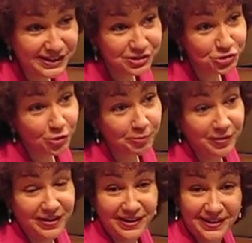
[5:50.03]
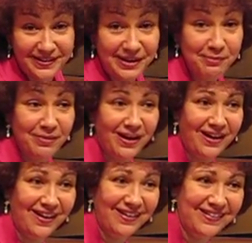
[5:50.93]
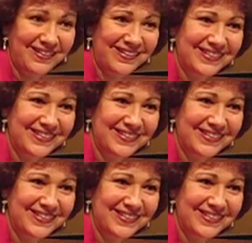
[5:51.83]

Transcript: and Chopin and Bach.